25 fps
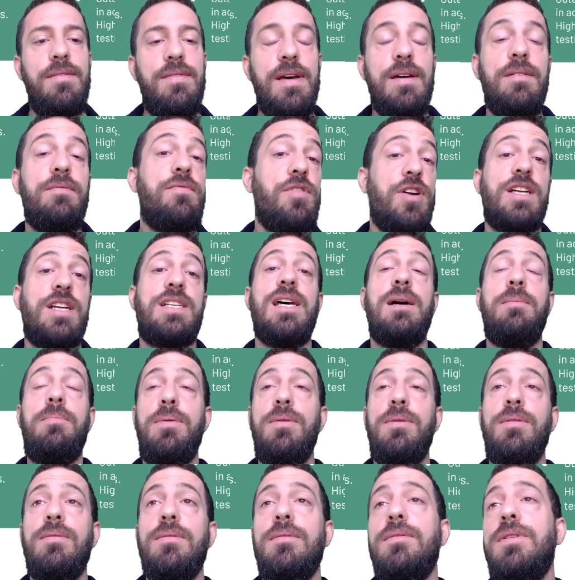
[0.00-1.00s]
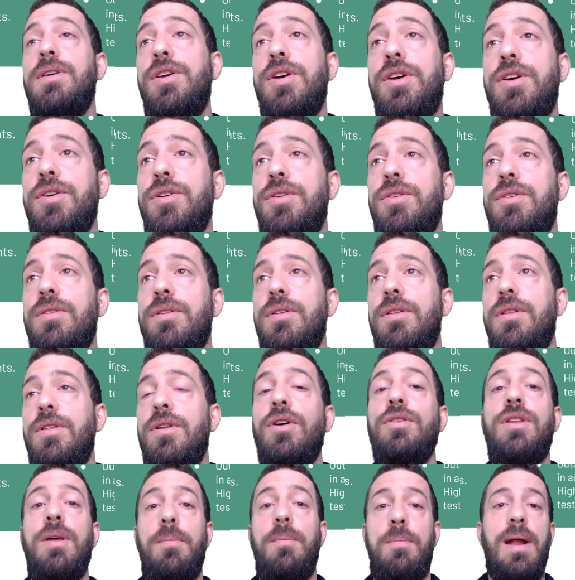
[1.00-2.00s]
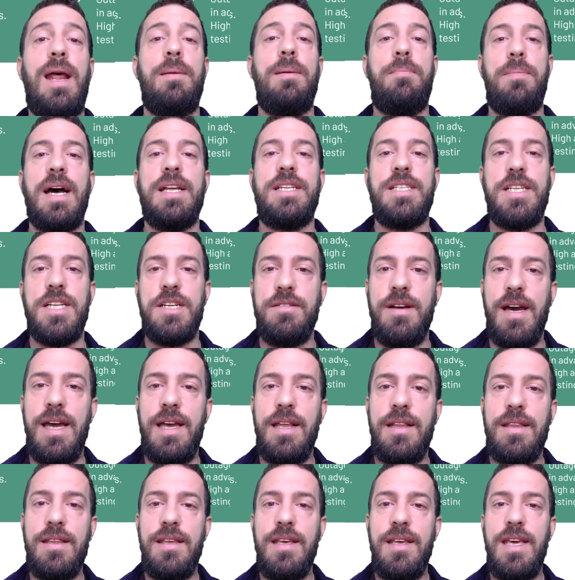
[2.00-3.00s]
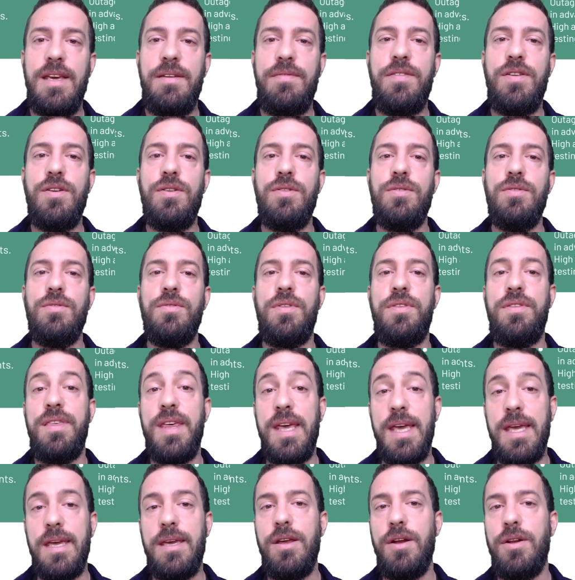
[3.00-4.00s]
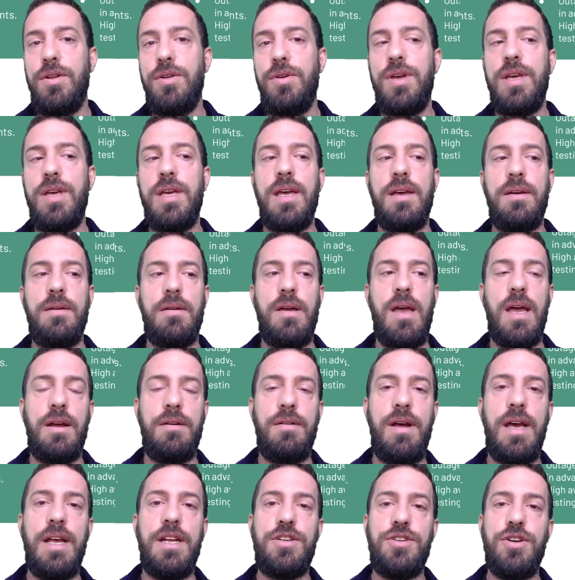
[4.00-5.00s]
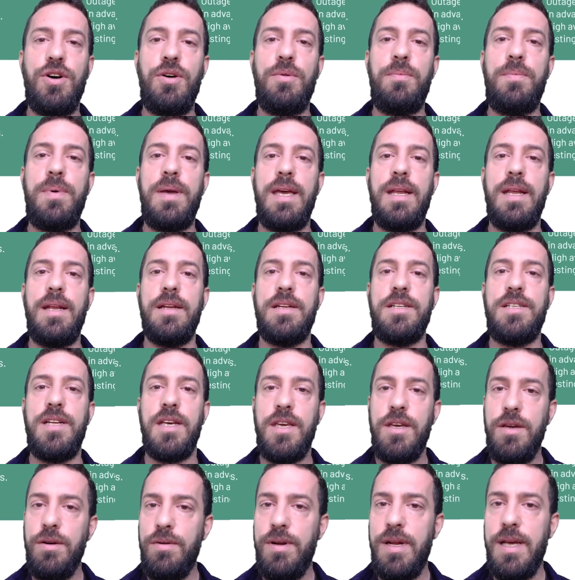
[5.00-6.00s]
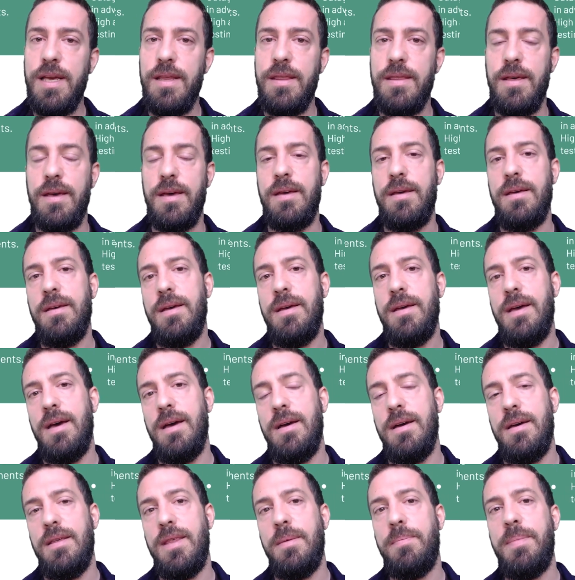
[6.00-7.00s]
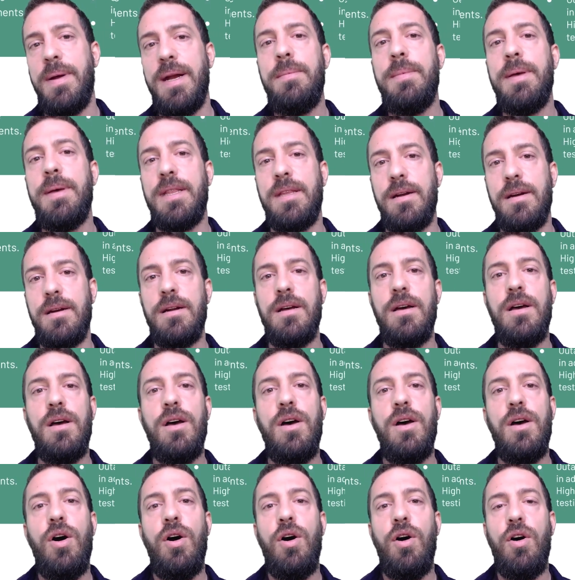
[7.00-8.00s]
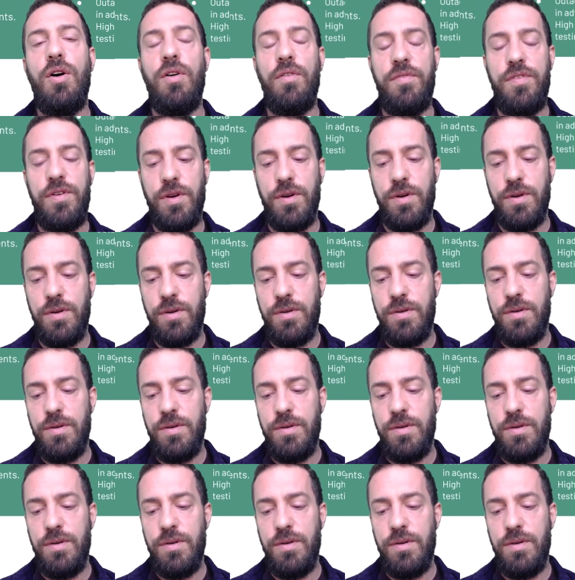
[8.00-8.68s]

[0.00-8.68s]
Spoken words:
for example, you could not apply patches, right? If you think you're doing a great job in securing the perimeter of your